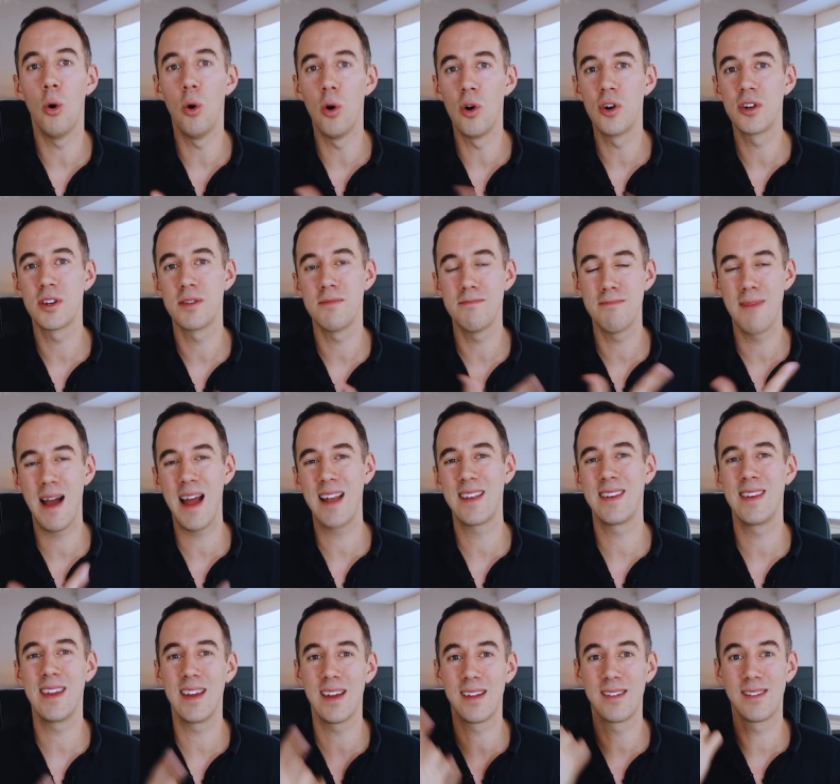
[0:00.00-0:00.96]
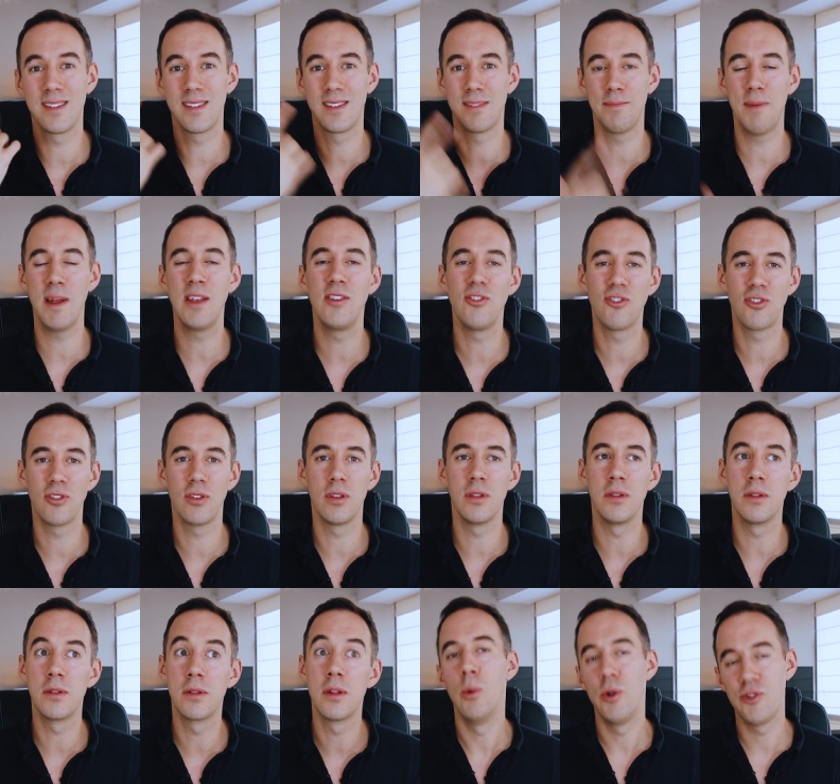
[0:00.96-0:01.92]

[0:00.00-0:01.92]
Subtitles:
automatic suspensions,